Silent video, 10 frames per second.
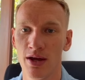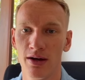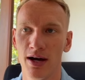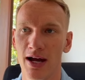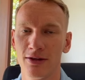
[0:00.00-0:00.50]

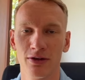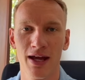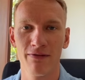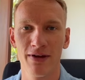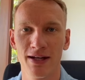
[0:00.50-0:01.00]
Uh, I don't
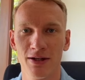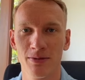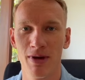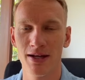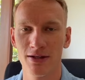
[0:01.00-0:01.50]
have any in
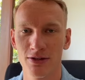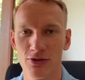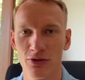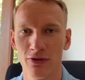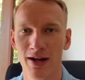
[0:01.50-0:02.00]
my uh,
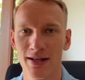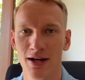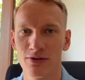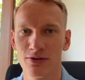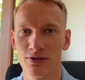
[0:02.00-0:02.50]
store right
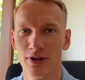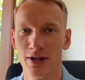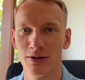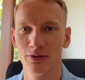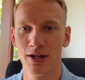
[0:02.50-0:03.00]
now, so you
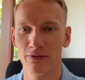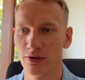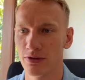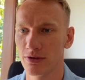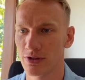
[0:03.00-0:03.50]
can do that
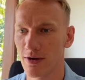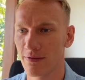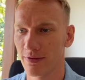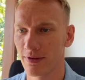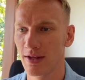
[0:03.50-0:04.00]
for yourself.